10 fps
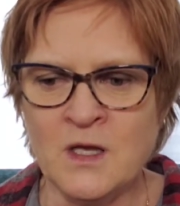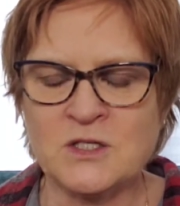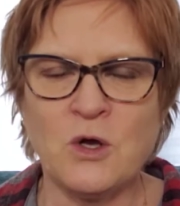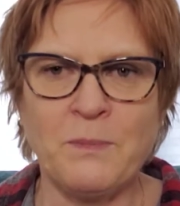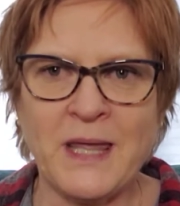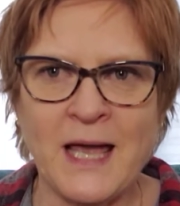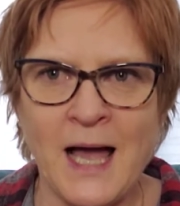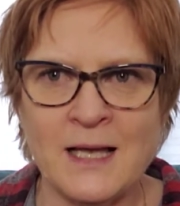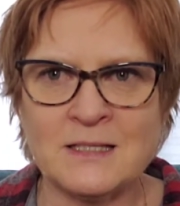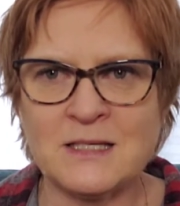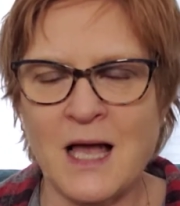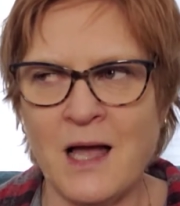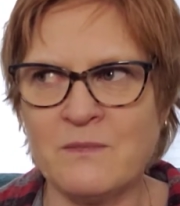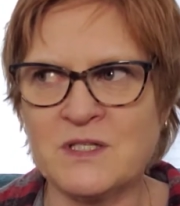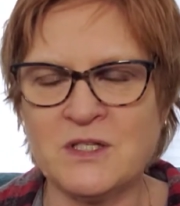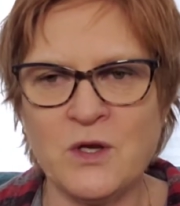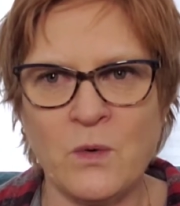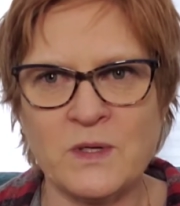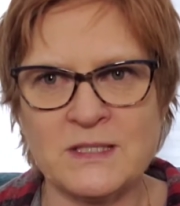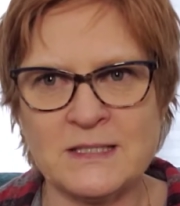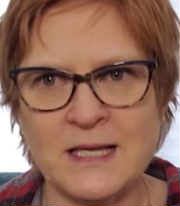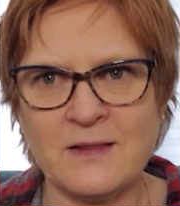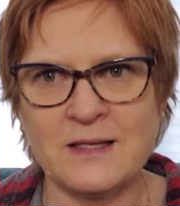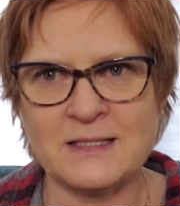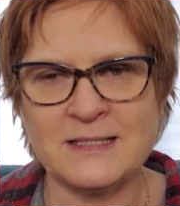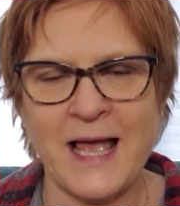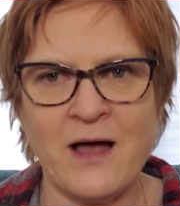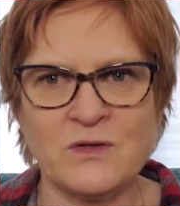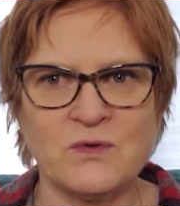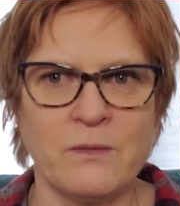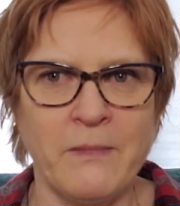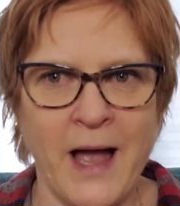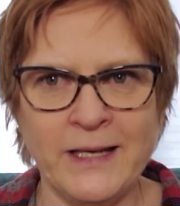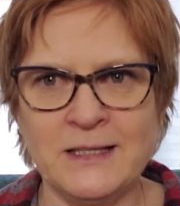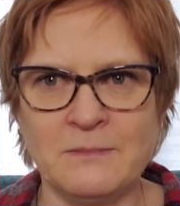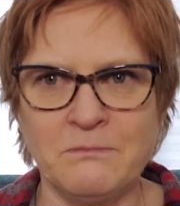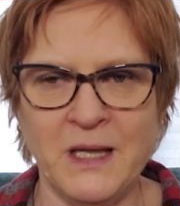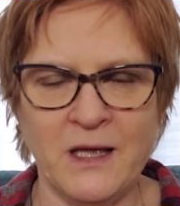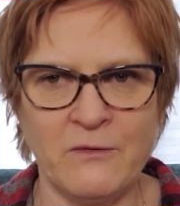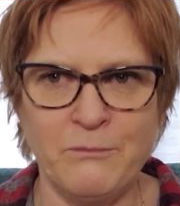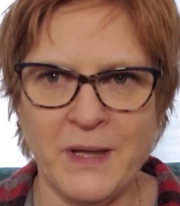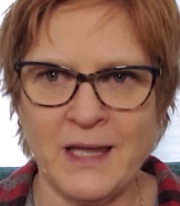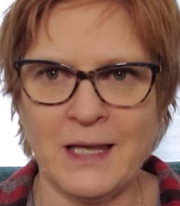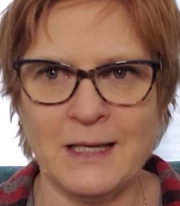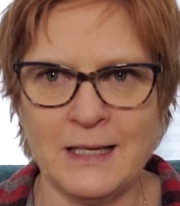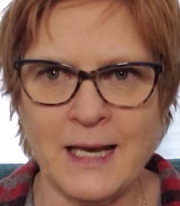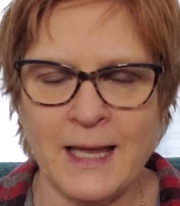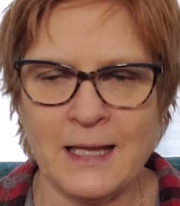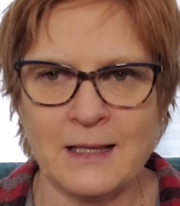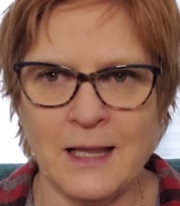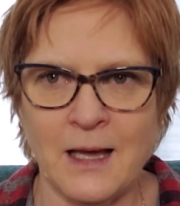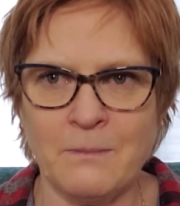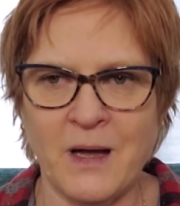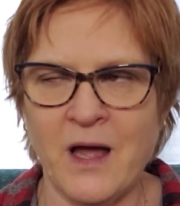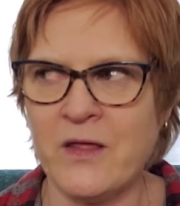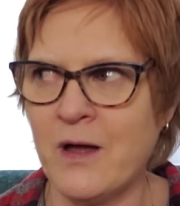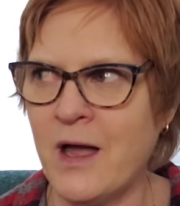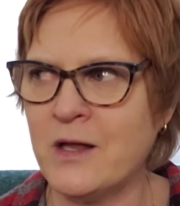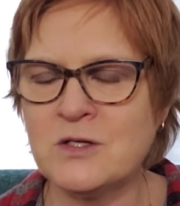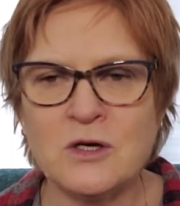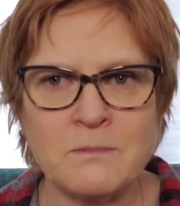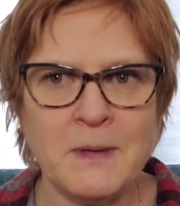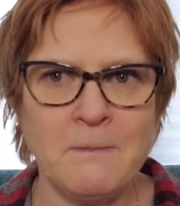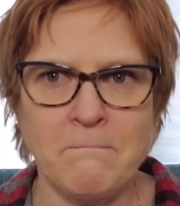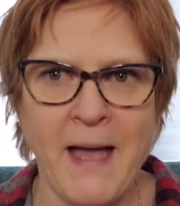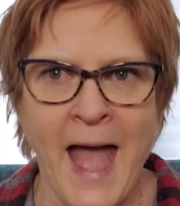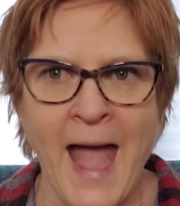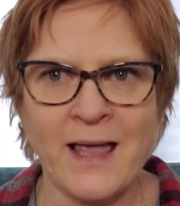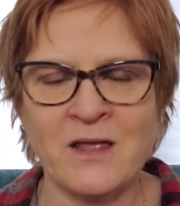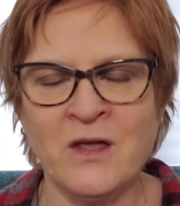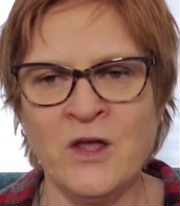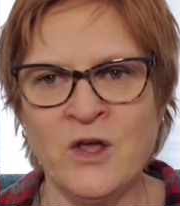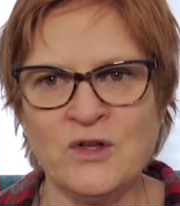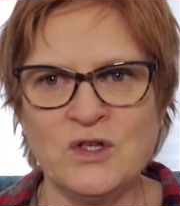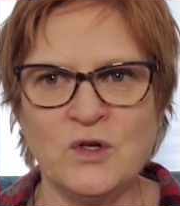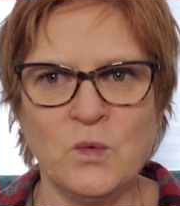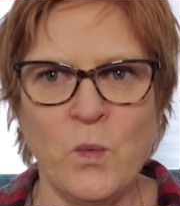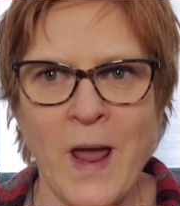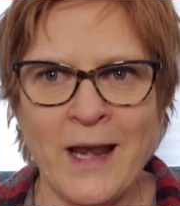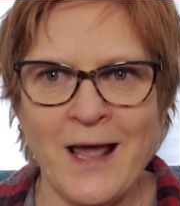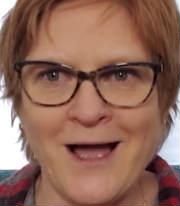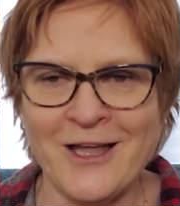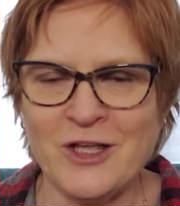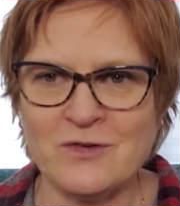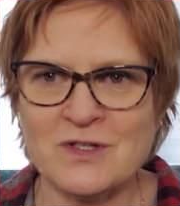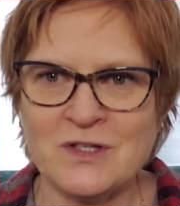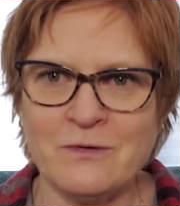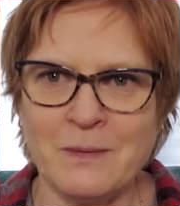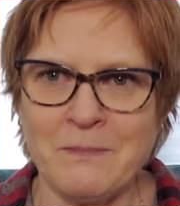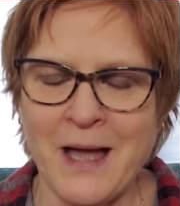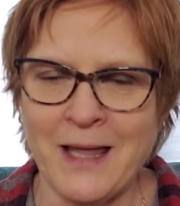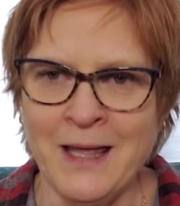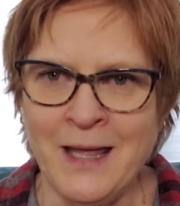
So because I was noticing the sounds reminded me of being in a nightclub, it took me back to when I used to, in my